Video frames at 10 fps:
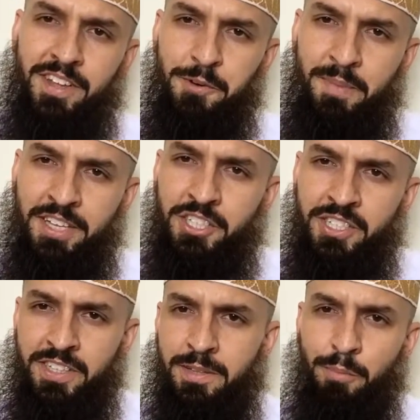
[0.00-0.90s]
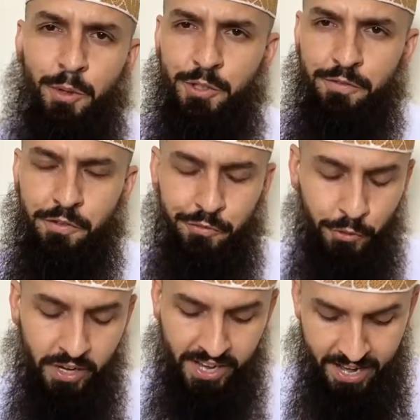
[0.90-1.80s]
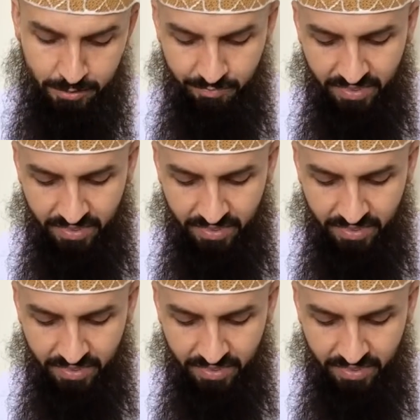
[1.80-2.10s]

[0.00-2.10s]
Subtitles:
that are mentioned in the books of the fuqaha,